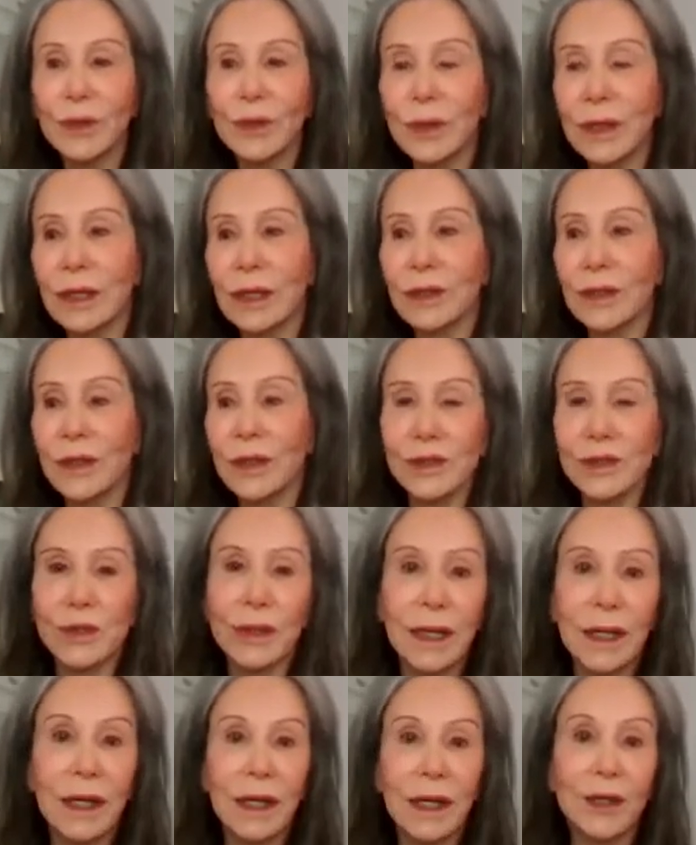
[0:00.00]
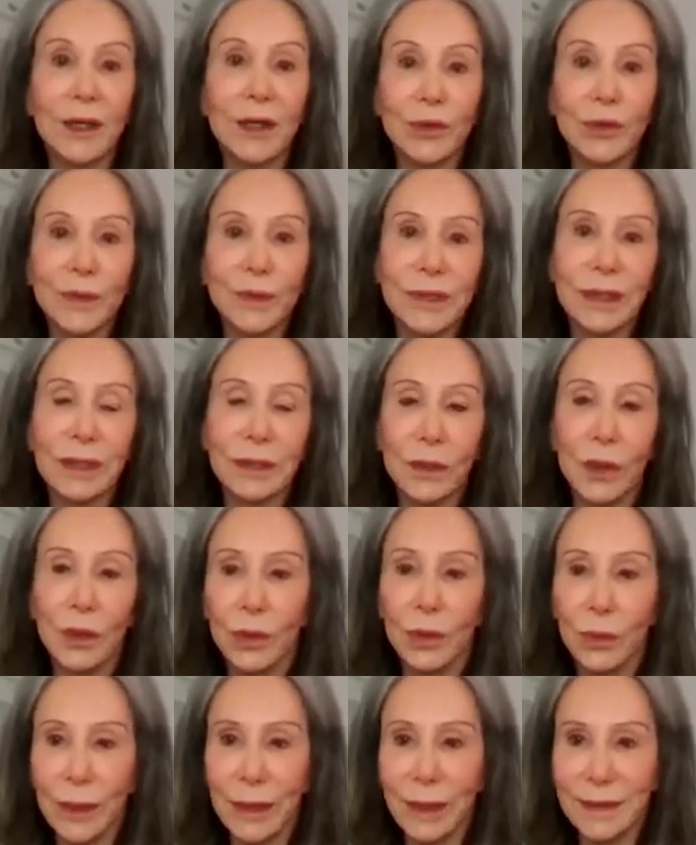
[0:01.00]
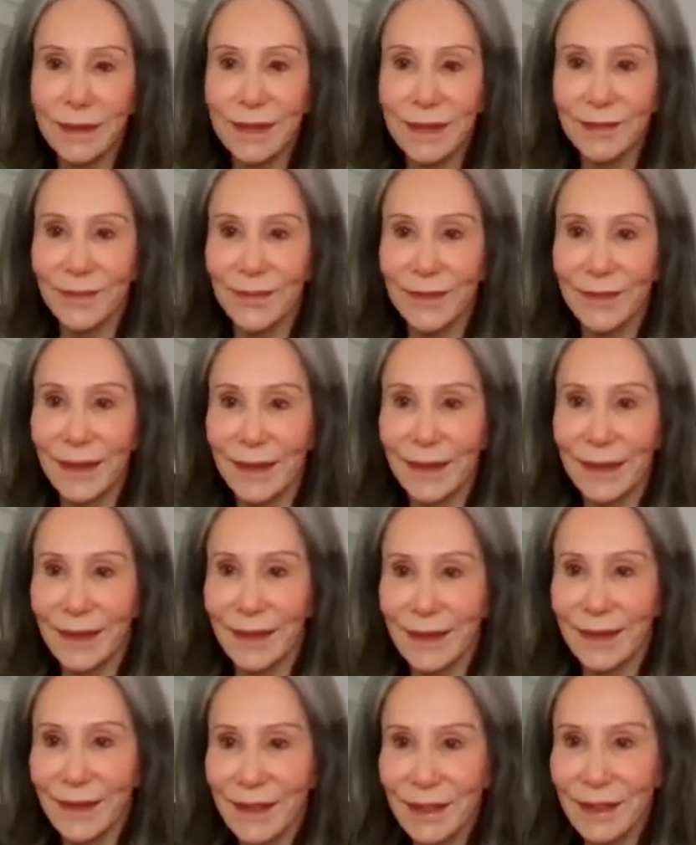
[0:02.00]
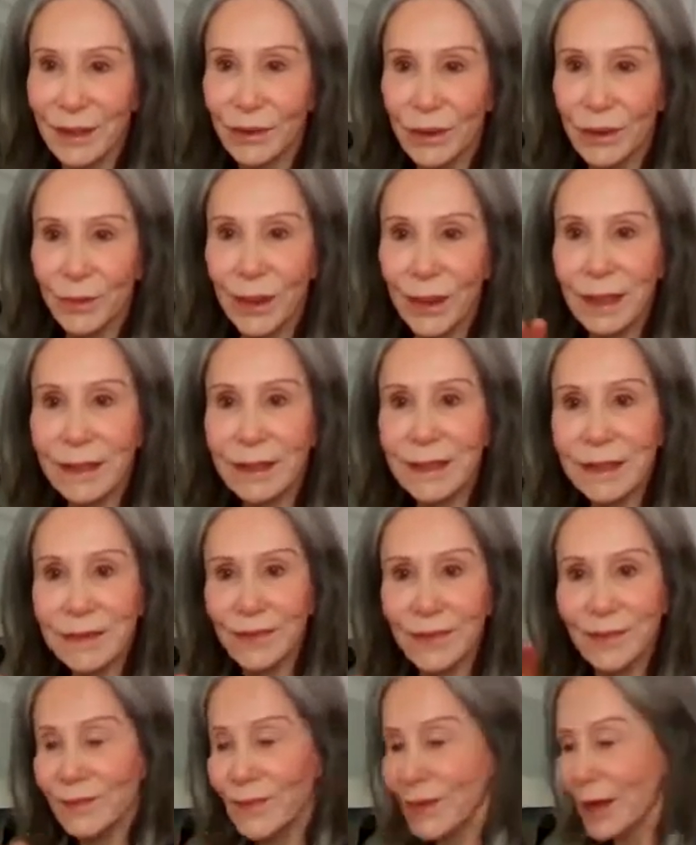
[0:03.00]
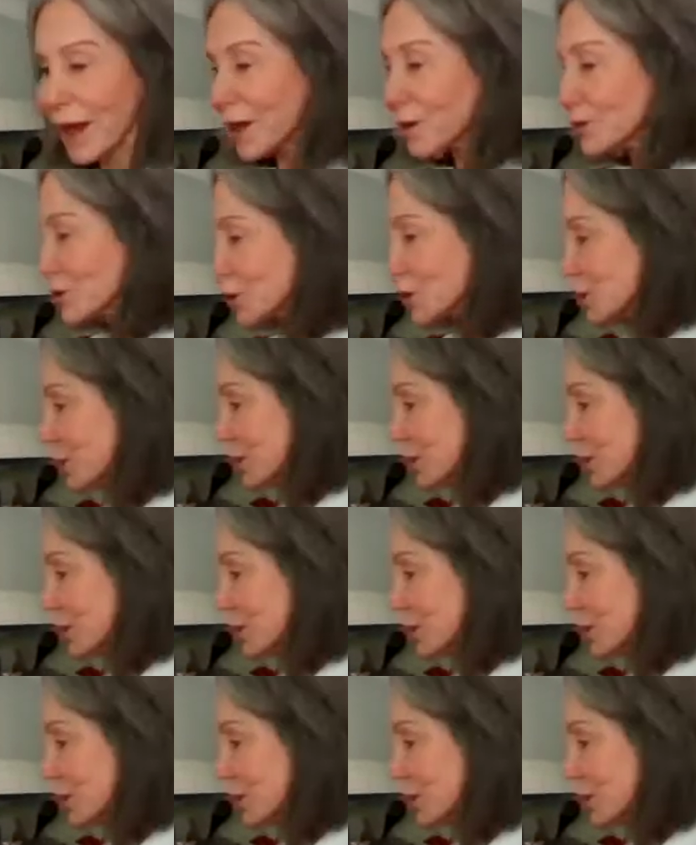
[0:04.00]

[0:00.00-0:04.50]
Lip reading: and you can also get 100% whole wheat. So it depends